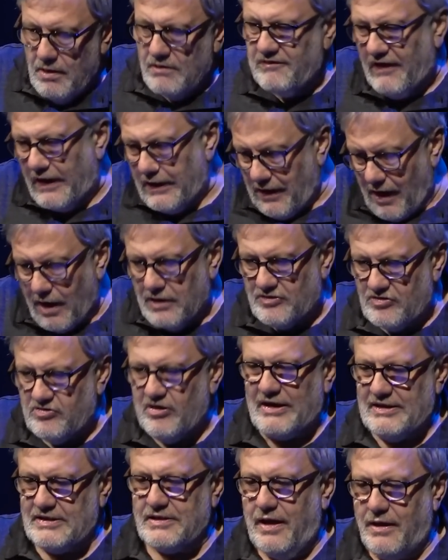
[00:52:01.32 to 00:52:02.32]
very
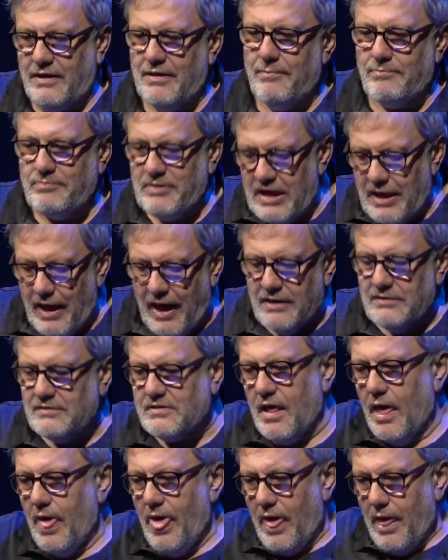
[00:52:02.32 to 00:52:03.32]
unjust they can be,
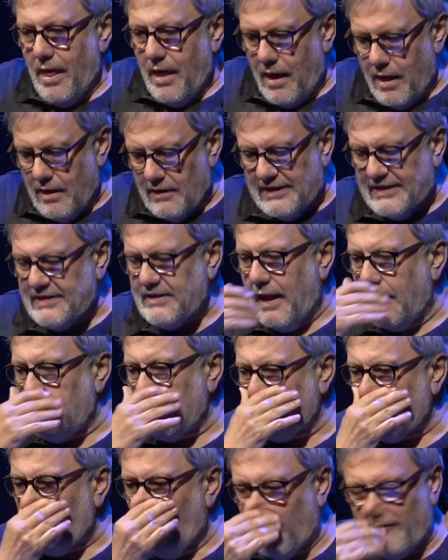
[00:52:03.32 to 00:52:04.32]
and
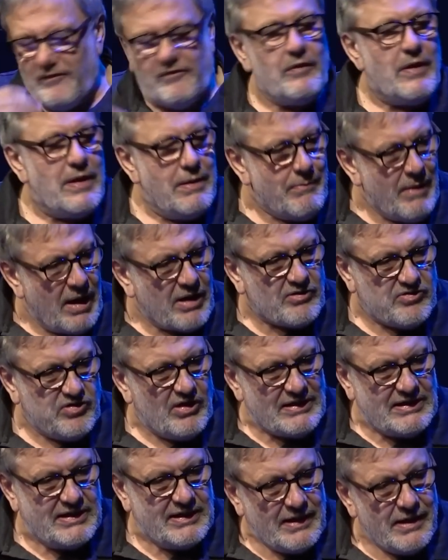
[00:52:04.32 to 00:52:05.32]
states of
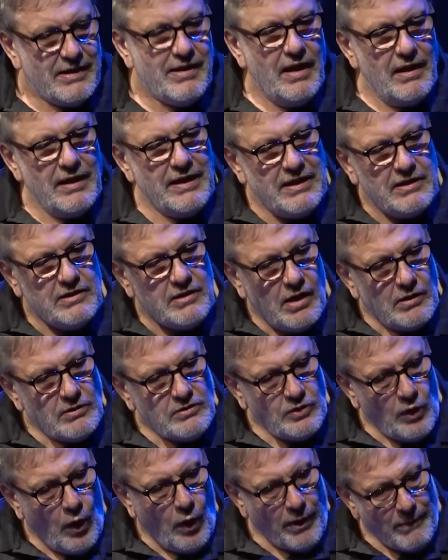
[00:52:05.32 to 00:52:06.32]
emergency. In
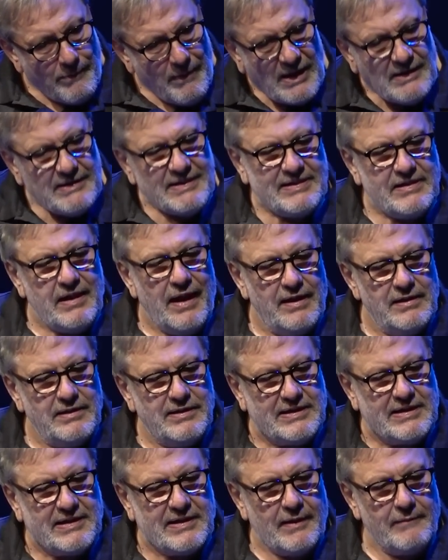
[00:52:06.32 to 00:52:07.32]
normal
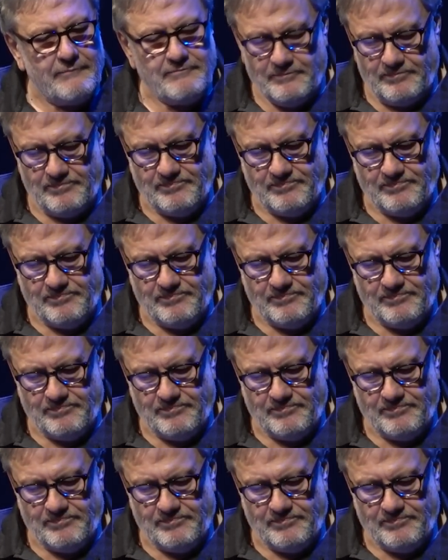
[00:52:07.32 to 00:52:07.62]
states,